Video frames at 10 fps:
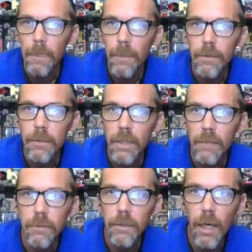
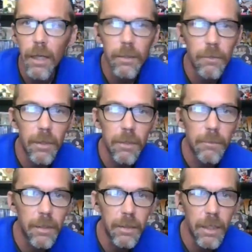Definitely highly
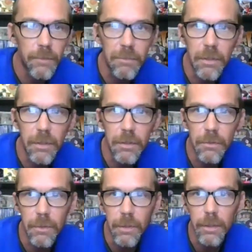recommend everybody
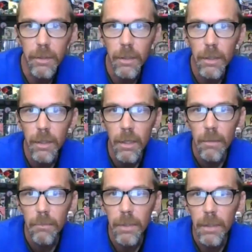doing it
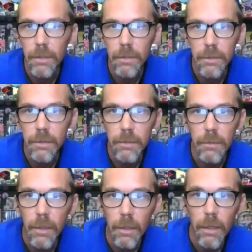because
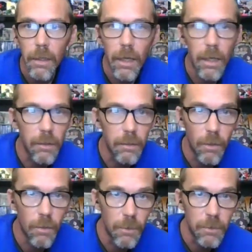at
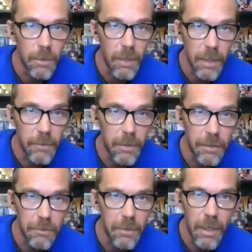almost
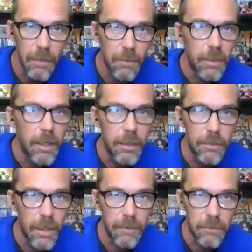1100, I would hate to
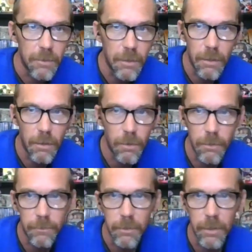have to start all
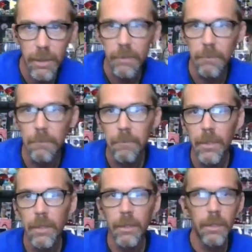over again.
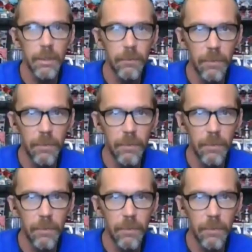Even at